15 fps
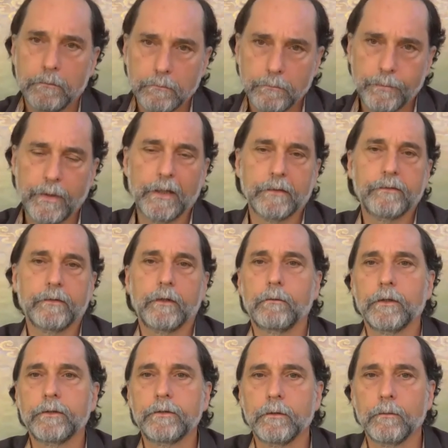plants that are
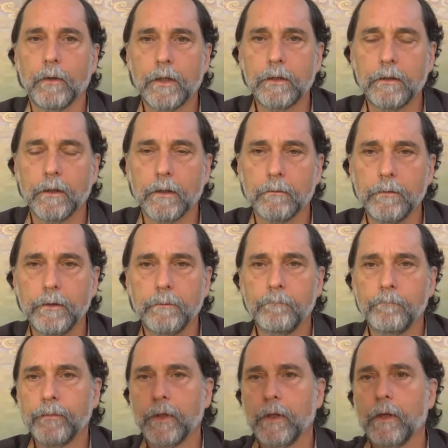rich in water element
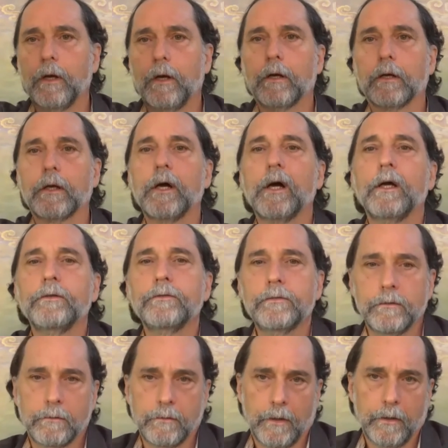are
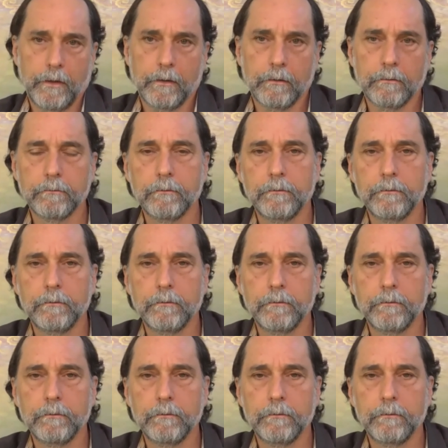concentrating,